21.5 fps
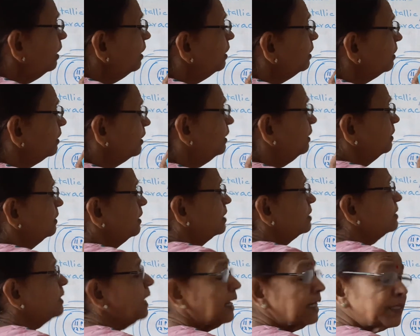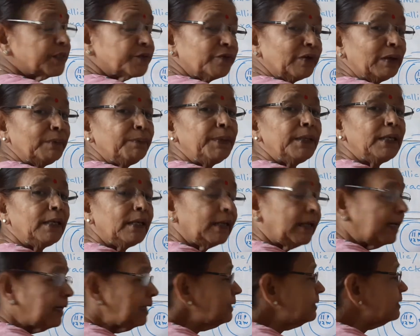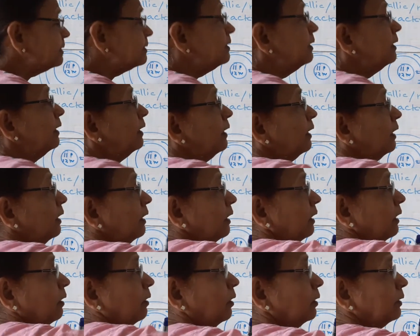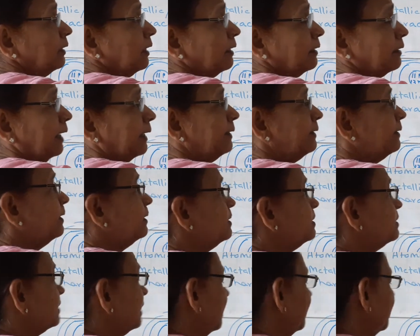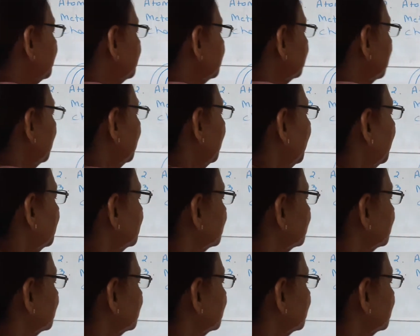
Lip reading: the size will be less on the right hand side and